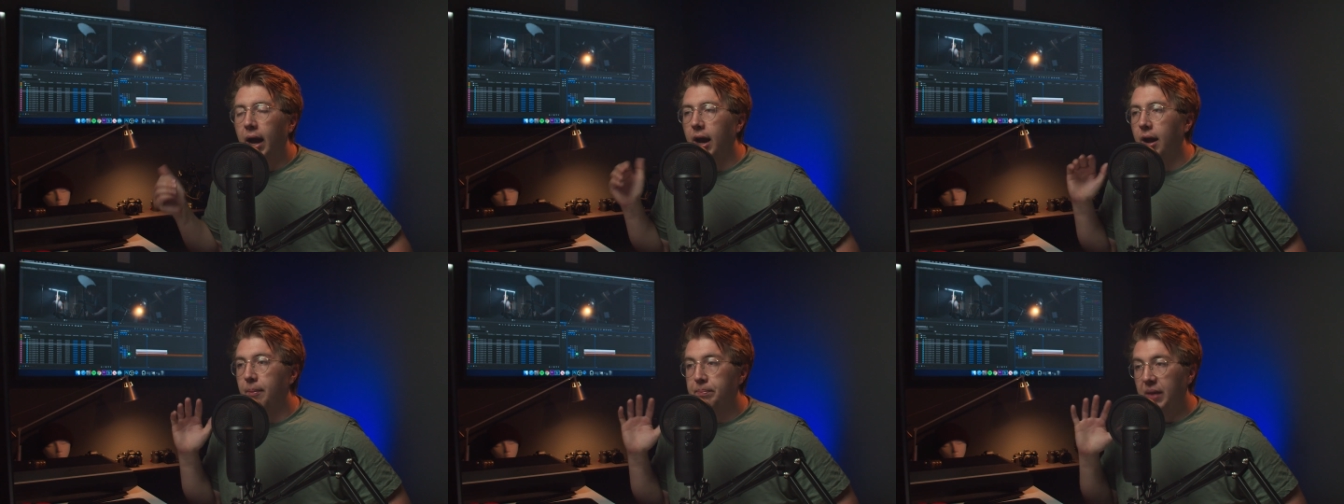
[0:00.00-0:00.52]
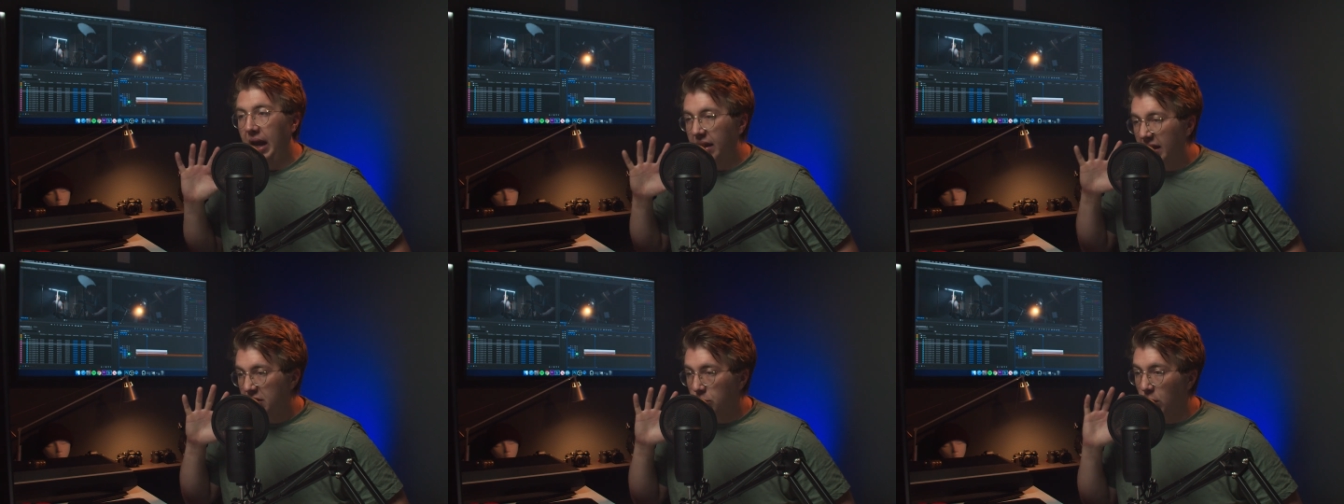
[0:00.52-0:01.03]
Um, I
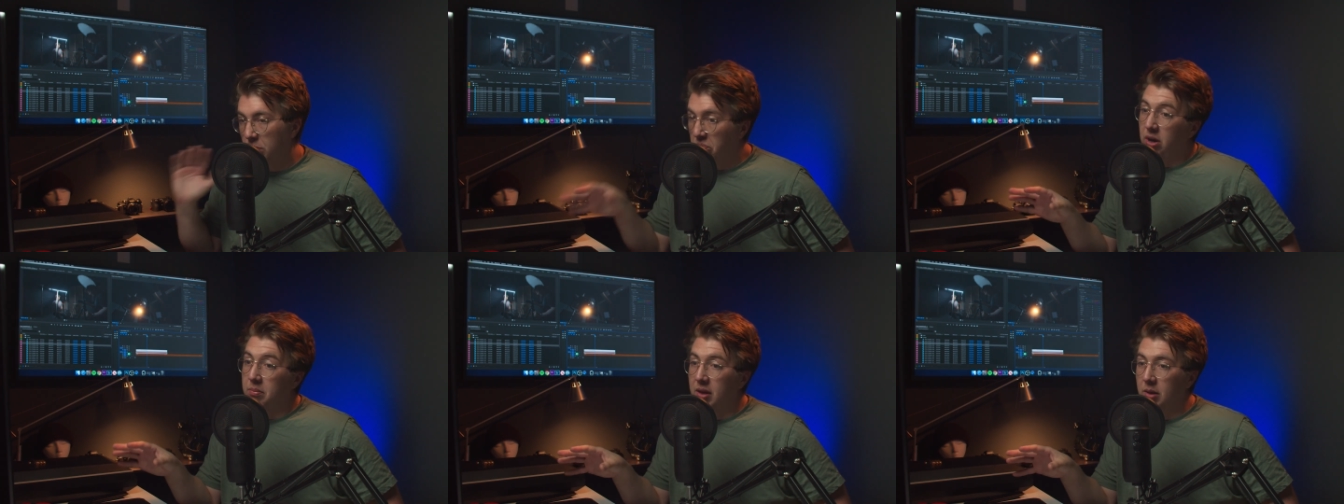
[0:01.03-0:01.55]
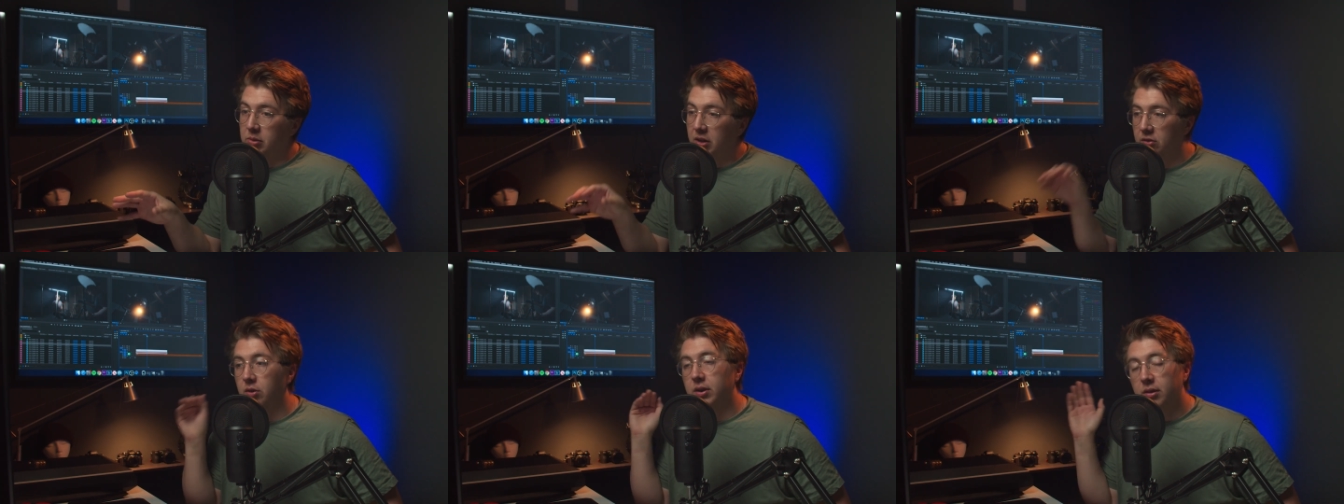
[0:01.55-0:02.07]
like to work pretty
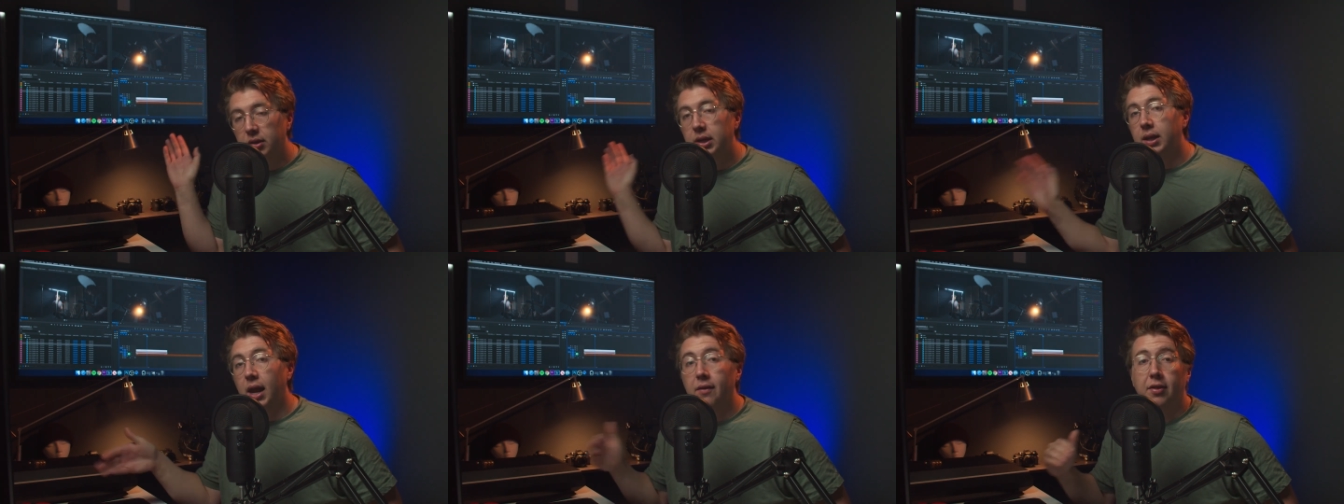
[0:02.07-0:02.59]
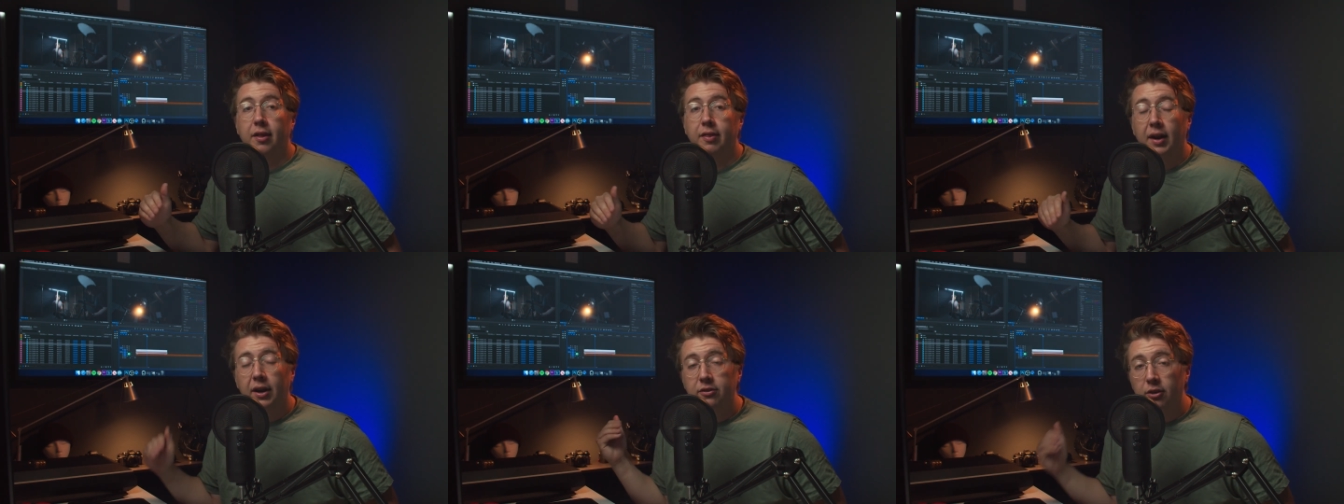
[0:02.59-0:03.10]
minimally, so I delete everything
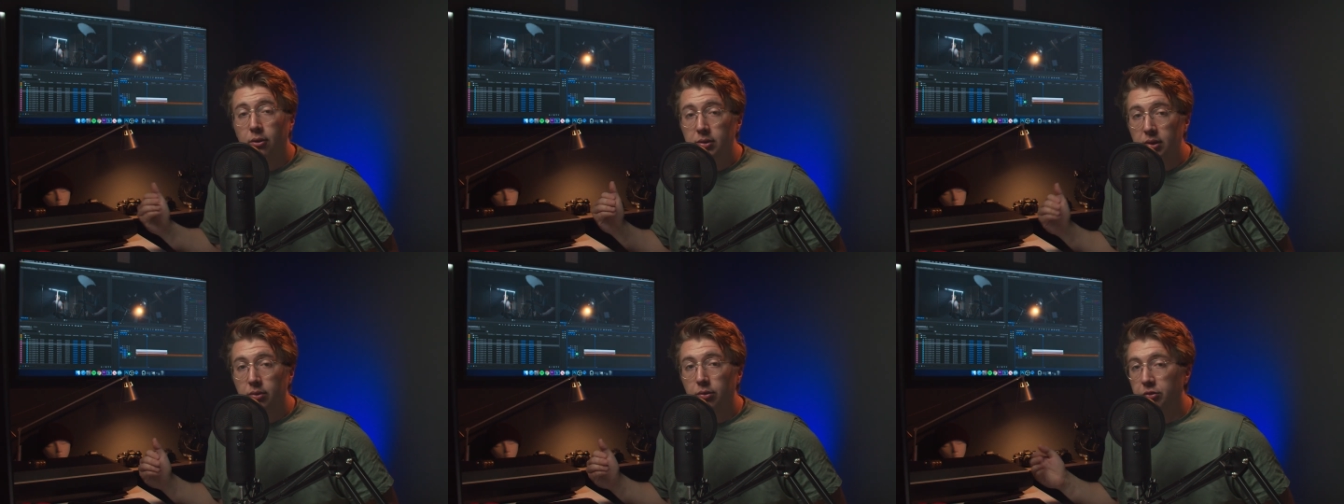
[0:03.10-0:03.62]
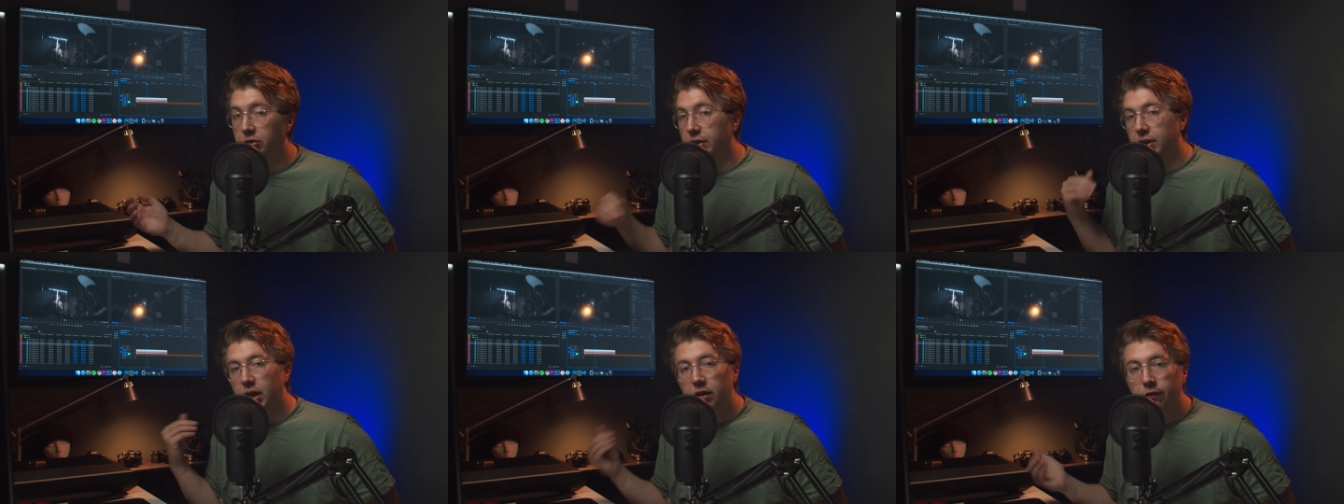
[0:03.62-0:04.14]
that I don't use,
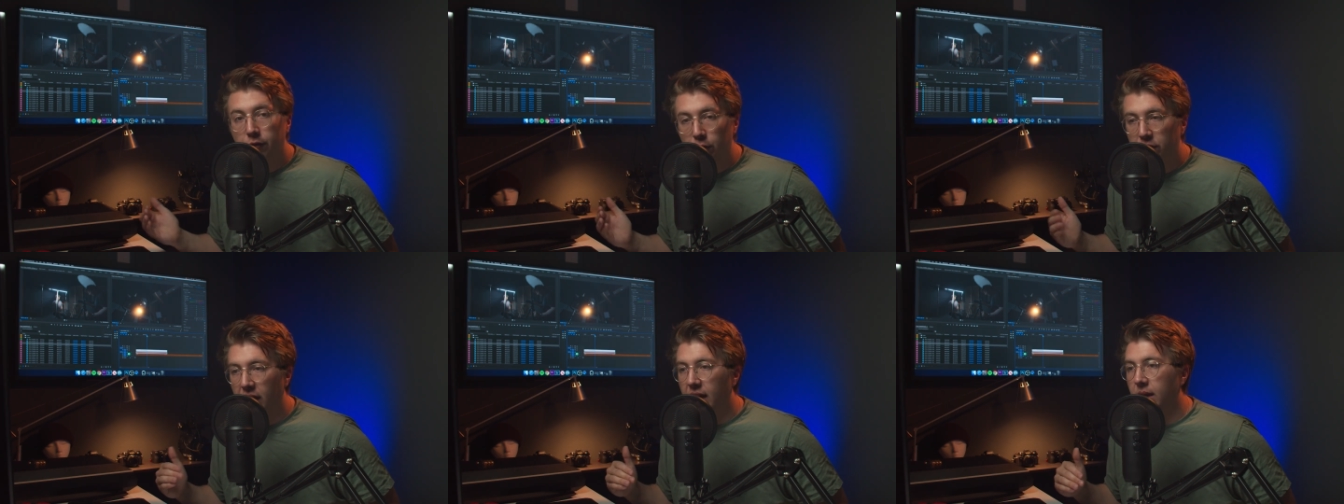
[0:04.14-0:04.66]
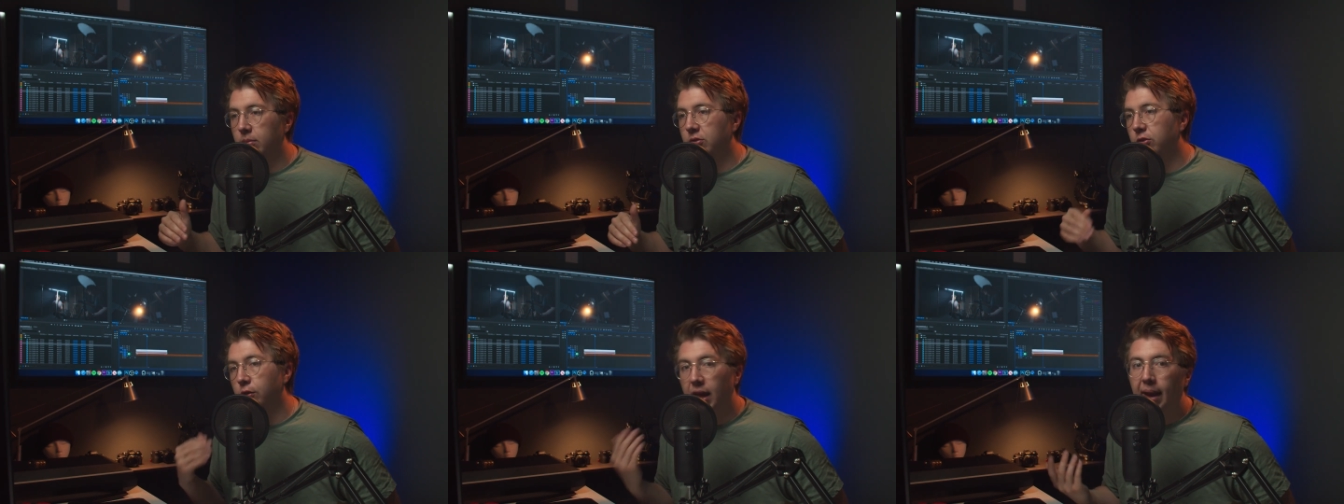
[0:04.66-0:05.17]
like the info
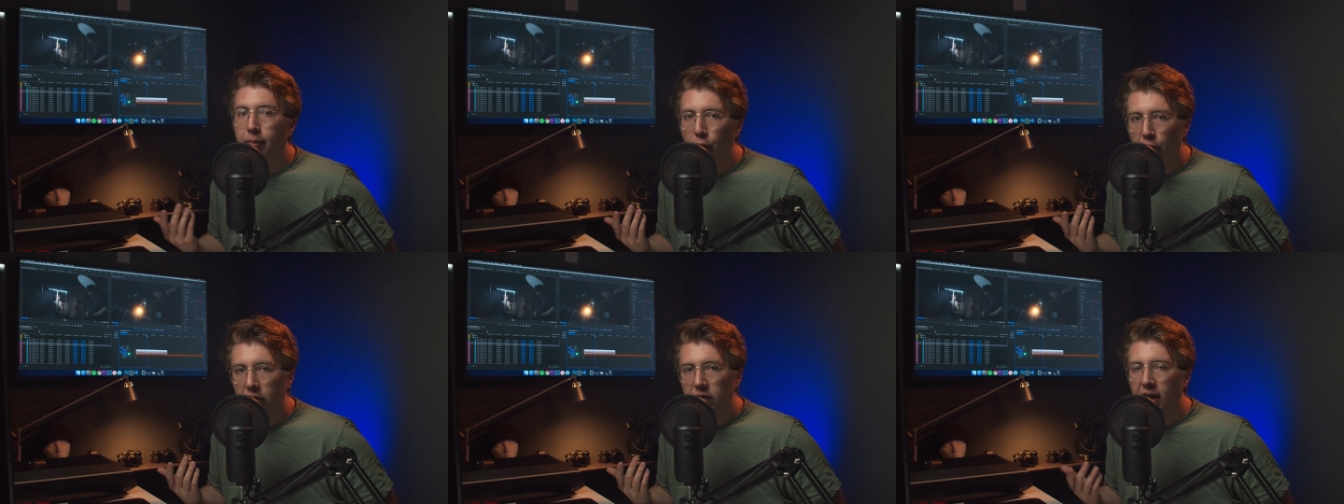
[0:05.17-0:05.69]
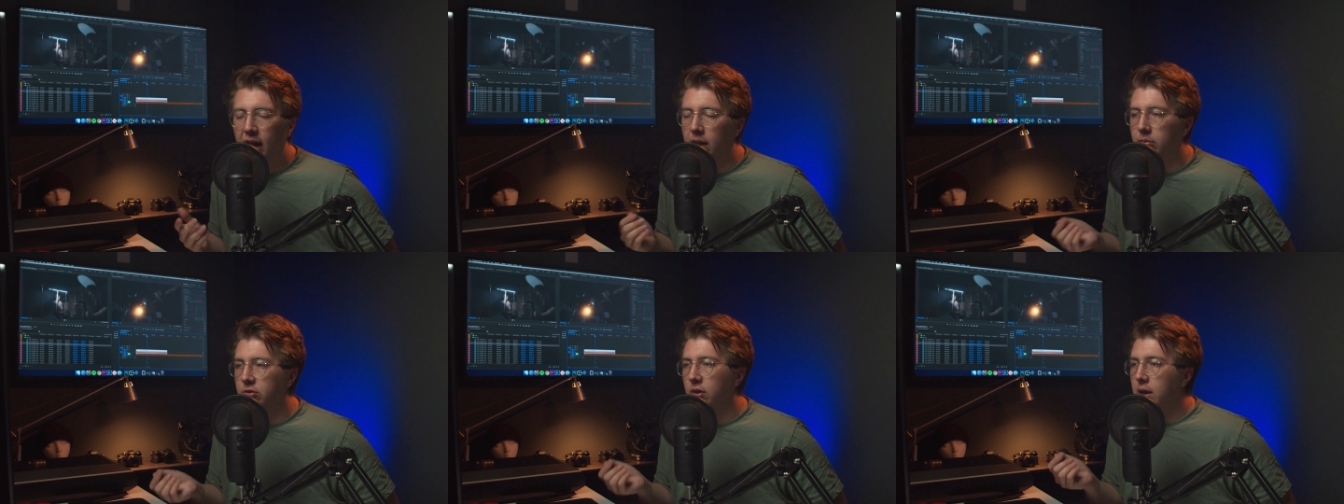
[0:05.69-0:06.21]
tabs, the library
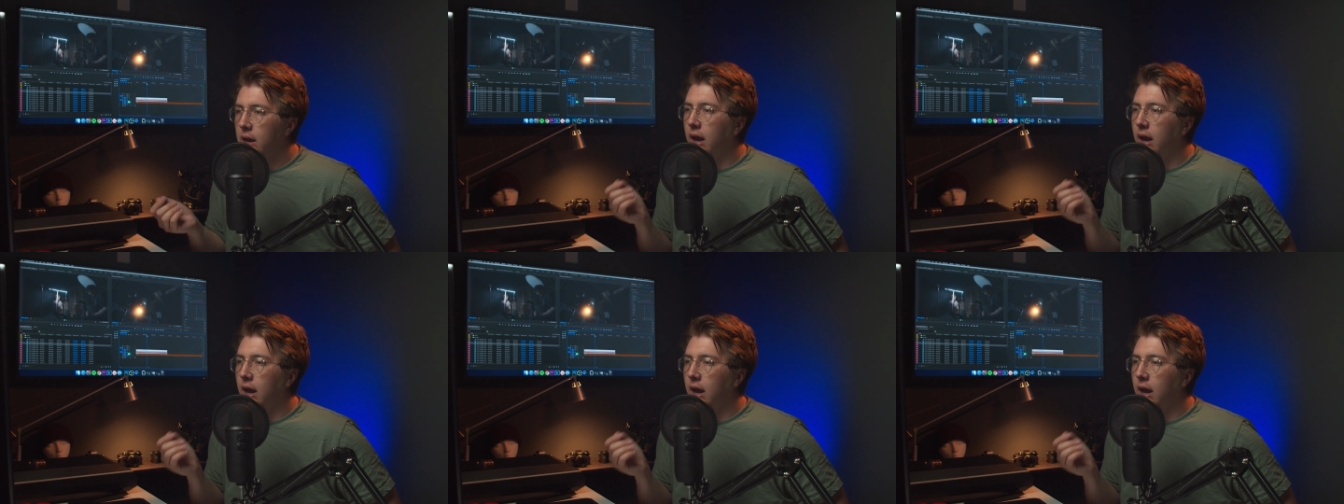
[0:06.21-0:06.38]
tabs,